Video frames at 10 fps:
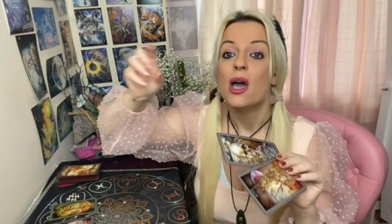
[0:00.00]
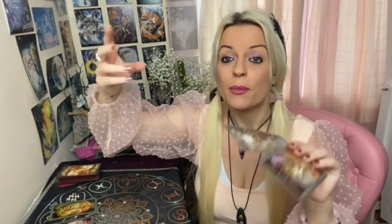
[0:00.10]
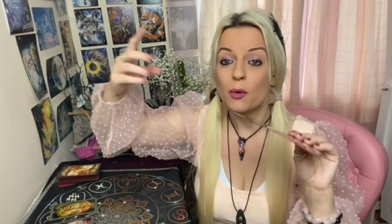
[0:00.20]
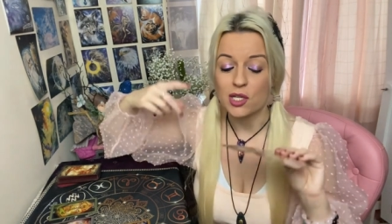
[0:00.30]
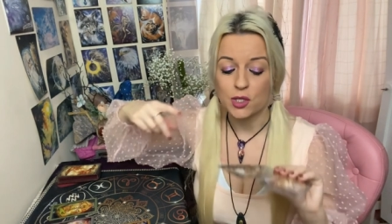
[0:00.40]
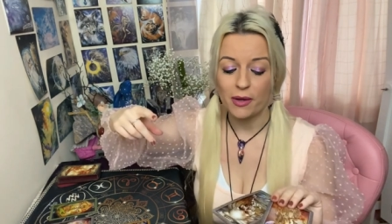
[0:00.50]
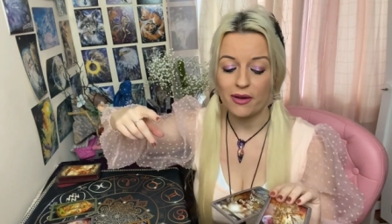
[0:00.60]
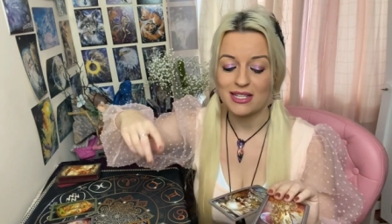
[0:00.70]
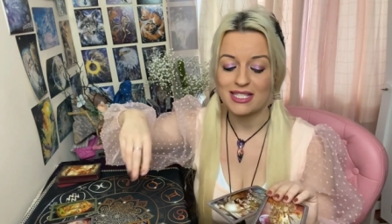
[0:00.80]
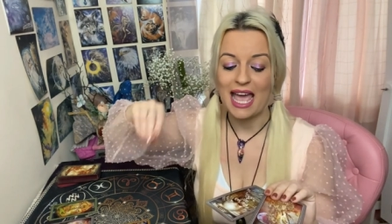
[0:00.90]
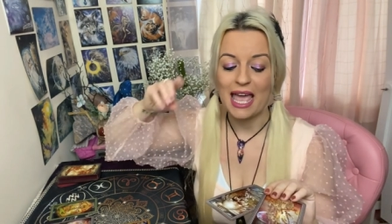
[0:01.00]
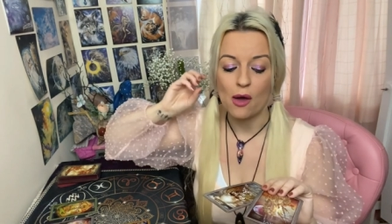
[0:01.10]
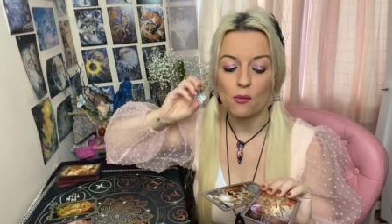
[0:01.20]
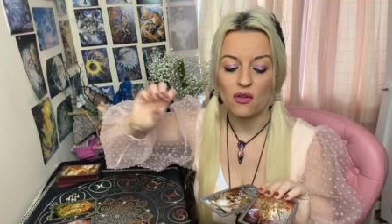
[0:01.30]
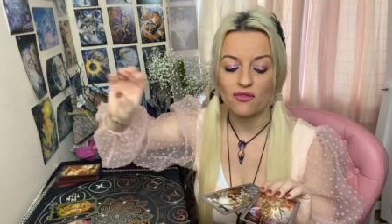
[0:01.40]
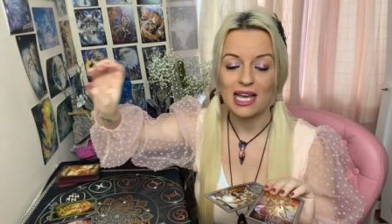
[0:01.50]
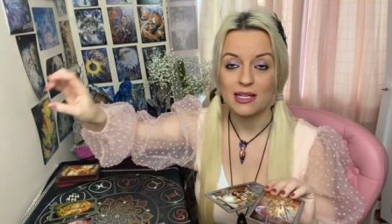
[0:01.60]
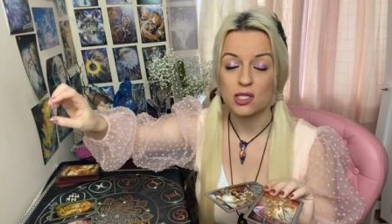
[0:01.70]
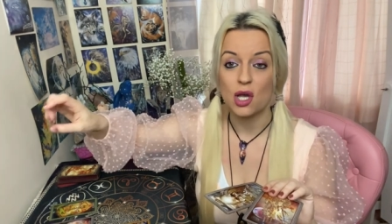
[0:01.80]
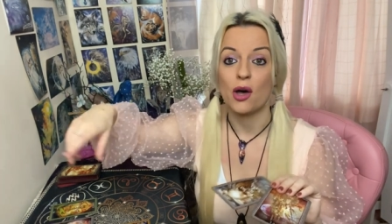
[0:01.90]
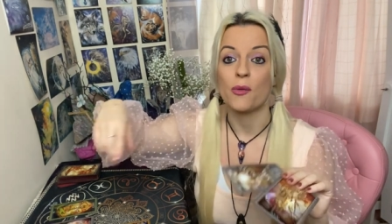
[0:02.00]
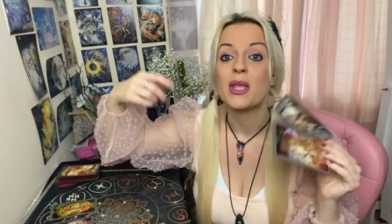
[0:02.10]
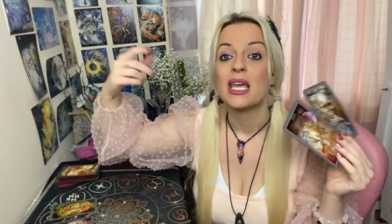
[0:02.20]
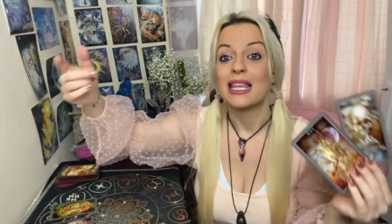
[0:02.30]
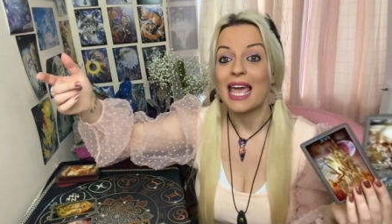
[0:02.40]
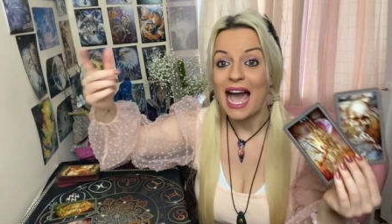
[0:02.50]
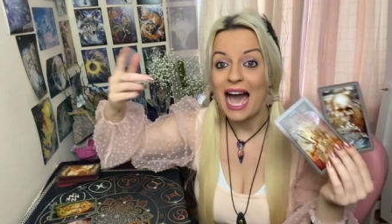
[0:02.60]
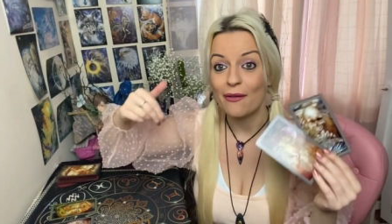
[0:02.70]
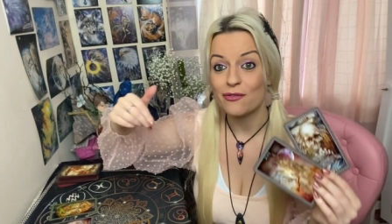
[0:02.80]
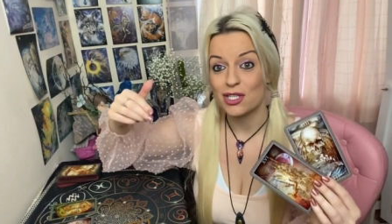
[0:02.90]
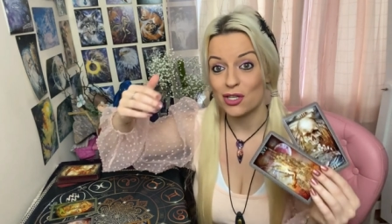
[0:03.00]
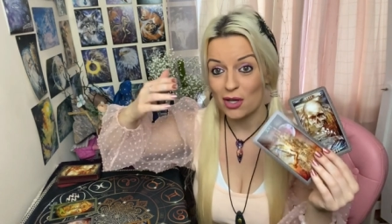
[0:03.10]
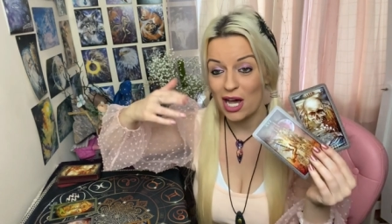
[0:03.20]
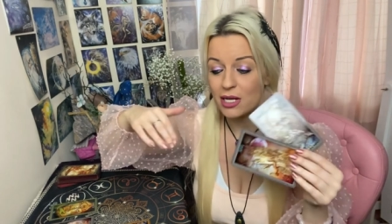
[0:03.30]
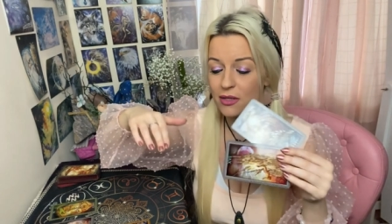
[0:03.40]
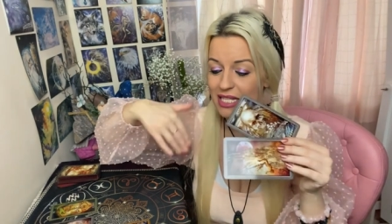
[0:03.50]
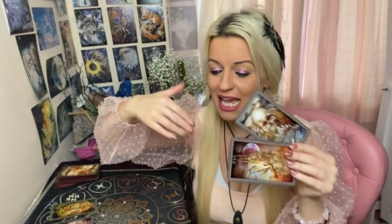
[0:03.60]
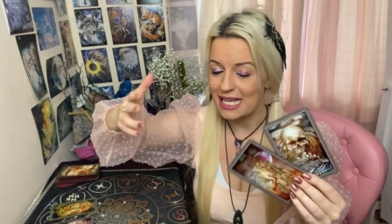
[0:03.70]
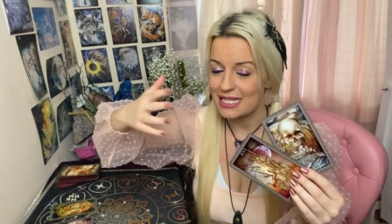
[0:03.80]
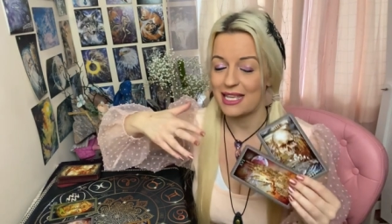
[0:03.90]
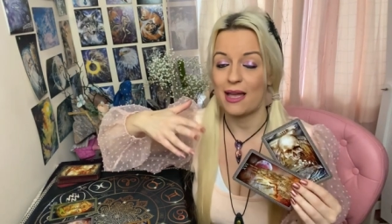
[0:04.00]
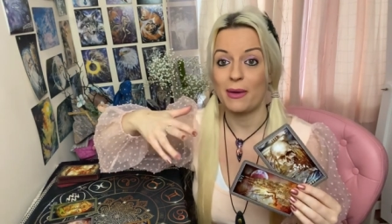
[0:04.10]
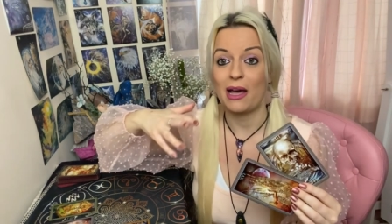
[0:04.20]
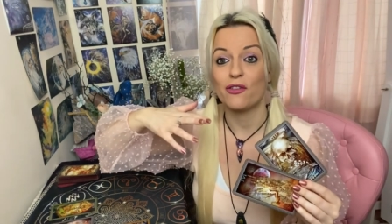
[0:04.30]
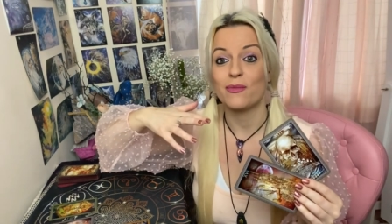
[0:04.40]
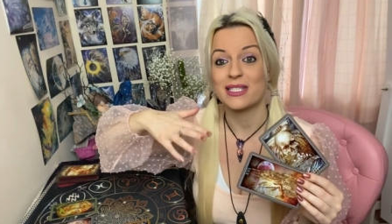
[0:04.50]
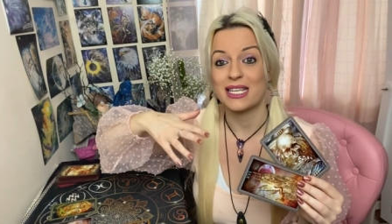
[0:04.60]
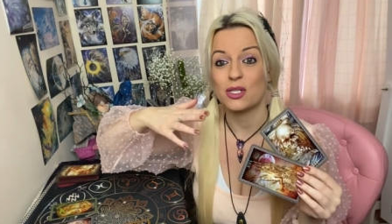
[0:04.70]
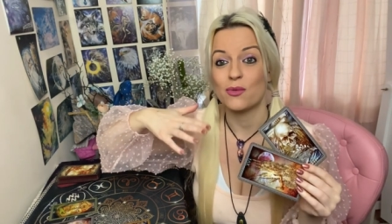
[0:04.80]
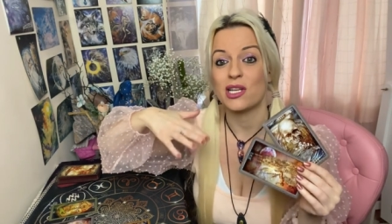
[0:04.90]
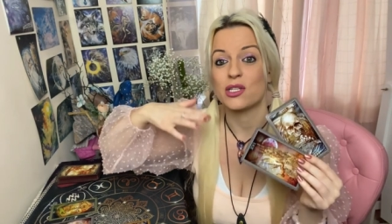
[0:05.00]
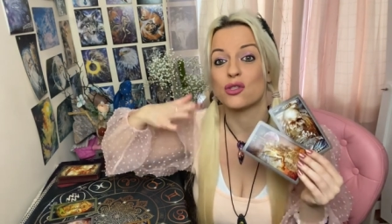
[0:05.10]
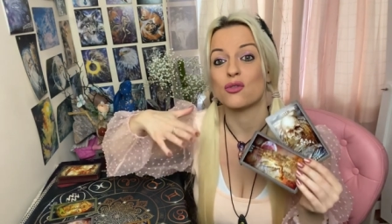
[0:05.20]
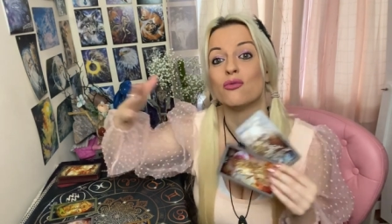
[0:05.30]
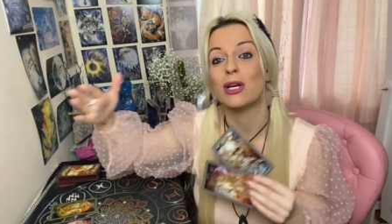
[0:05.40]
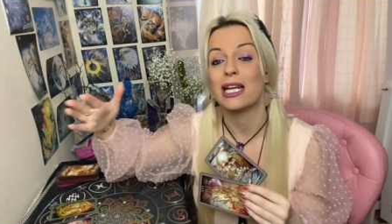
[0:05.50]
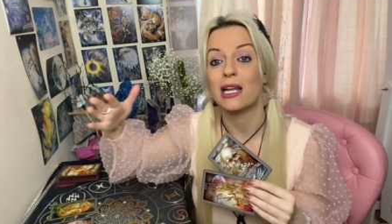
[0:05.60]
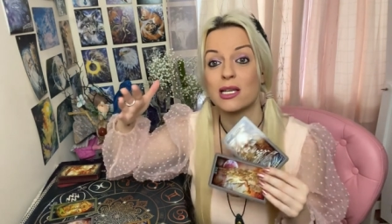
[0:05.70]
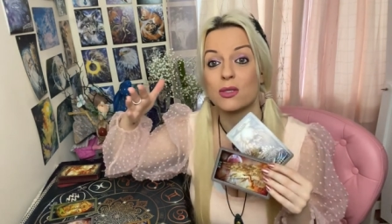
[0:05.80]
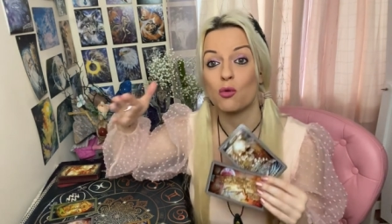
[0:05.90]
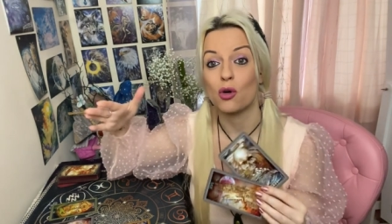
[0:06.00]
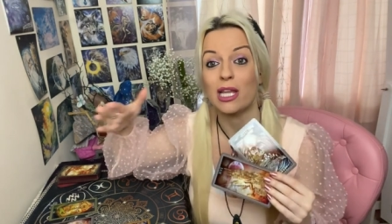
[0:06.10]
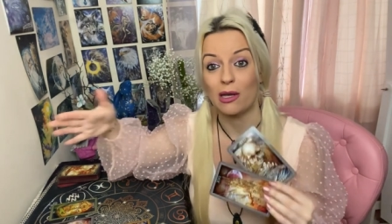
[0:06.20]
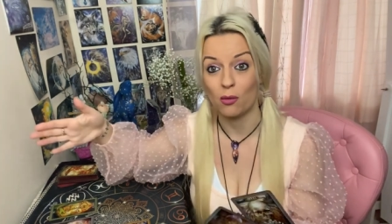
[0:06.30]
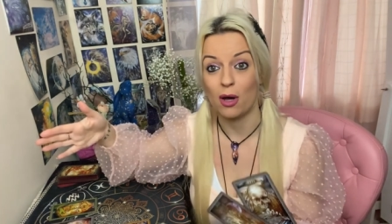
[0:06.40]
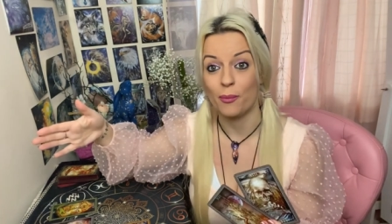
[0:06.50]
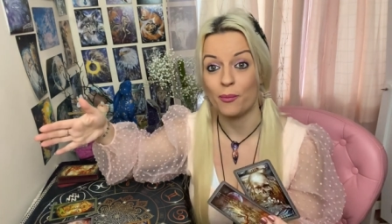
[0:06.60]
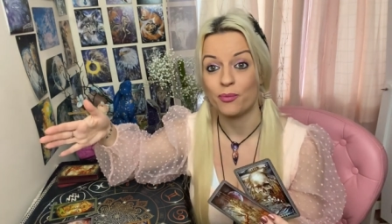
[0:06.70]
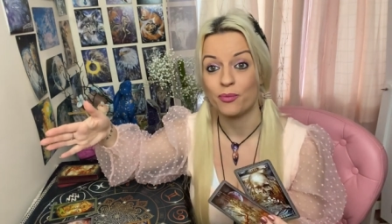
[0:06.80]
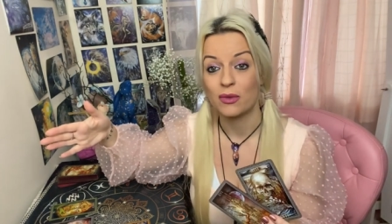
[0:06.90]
but what Spirit are saying with that song, they have to kind of take a step back from the situation to realize what they want,